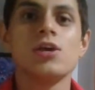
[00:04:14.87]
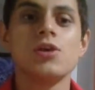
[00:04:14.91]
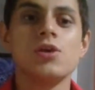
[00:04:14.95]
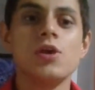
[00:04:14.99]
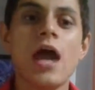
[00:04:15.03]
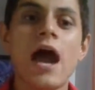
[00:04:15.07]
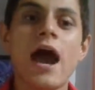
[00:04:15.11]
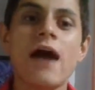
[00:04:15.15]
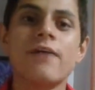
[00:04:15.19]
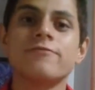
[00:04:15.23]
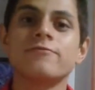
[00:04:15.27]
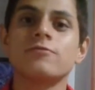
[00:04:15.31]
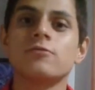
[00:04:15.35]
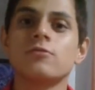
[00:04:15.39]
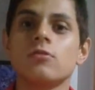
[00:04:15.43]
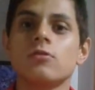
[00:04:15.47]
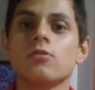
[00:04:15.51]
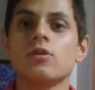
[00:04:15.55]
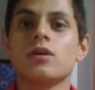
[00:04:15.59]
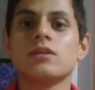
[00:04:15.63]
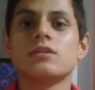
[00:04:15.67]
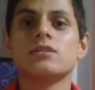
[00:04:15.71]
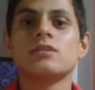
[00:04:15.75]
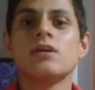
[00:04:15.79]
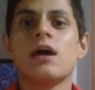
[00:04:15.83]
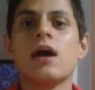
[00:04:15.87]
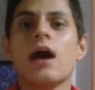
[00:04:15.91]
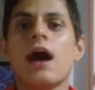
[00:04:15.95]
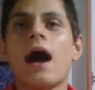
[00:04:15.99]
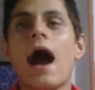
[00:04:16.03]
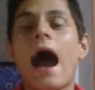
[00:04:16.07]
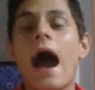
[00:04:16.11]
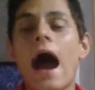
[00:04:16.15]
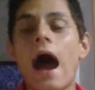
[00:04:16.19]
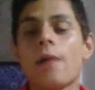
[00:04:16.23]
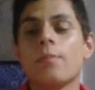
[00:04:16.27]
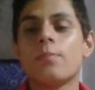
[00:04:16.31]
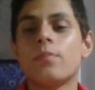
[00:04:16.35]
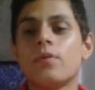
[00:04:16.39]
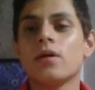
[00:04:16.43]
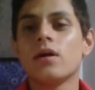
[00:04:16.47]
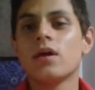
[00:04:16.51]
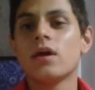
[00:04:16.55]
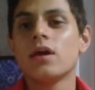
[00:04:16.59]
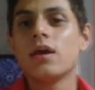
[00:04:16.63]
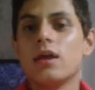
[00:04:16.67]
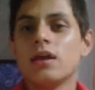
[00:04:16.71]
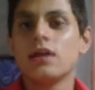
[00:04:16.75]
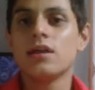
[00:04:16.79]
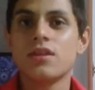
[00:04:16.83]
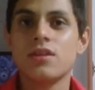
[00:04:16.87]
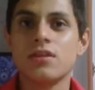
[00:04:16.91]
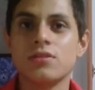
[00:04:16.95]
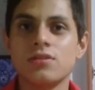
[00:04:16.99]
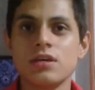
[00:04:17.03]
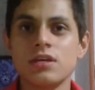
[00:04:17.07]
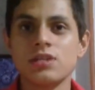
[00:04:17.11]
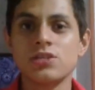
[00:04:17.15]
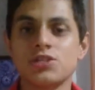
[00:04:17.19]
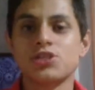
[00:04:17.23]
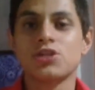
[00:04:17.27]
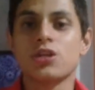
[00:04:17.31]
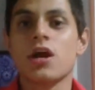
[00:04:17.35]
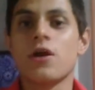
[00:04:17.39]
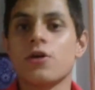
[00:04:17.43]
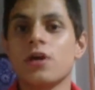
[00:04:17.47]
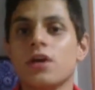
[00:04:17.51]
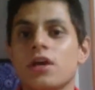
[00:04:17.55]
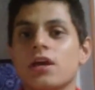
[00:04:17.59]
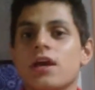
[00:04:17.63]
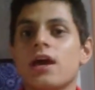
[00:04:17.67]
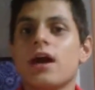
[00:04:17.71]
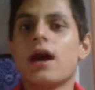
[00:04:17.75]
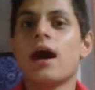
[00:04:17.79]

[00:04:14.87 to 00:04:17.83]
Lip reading: you have to look it up in the dictionary,